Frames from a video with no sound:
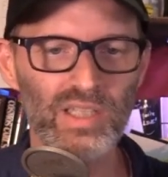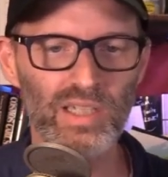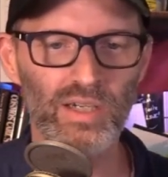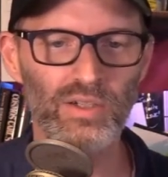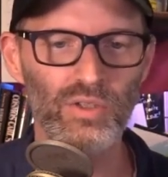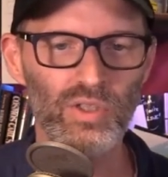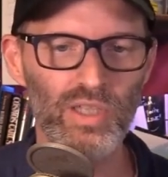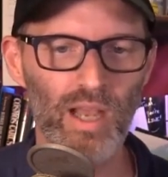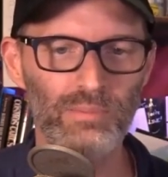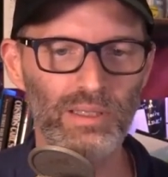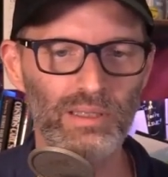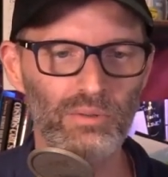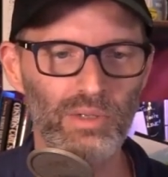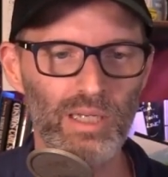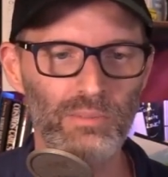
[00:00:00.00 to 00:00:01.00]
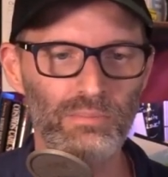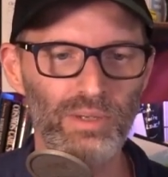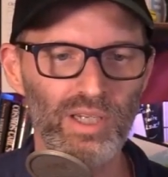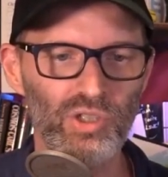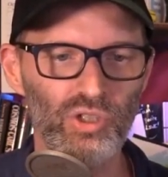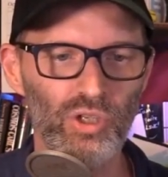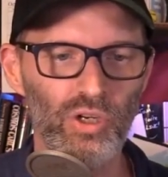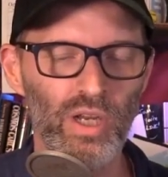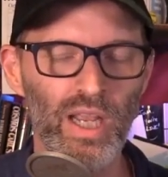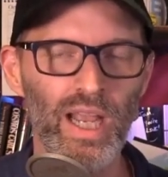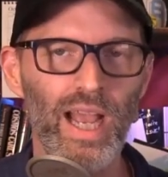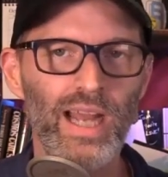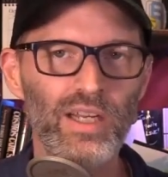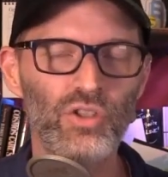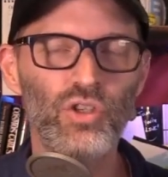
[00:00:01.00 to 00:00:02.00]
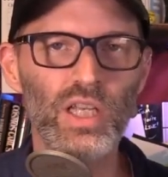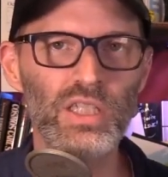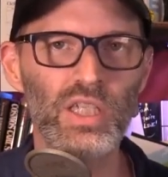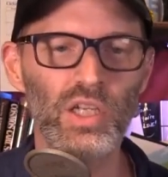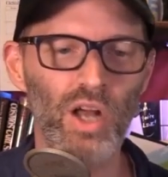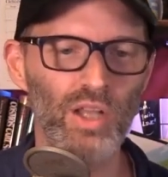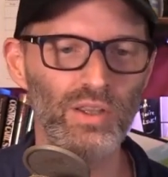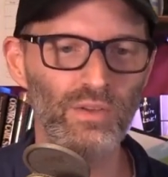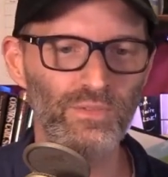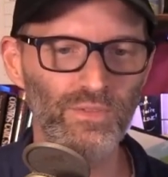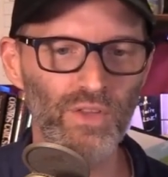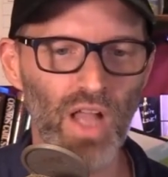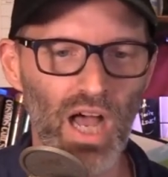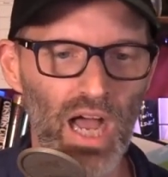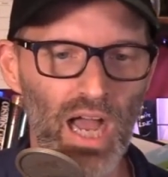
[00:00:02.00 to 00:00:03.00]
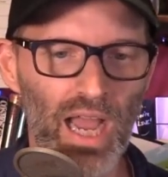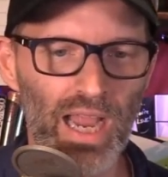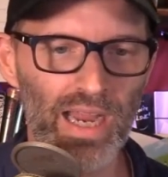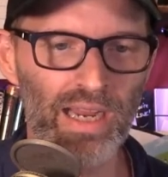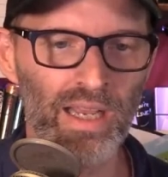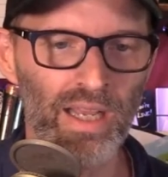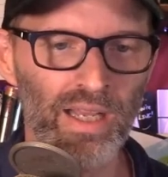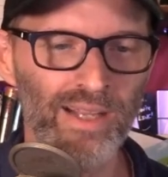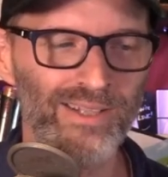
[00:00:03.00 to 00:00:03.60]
stereoscopic 3D picture and adjust it on the fly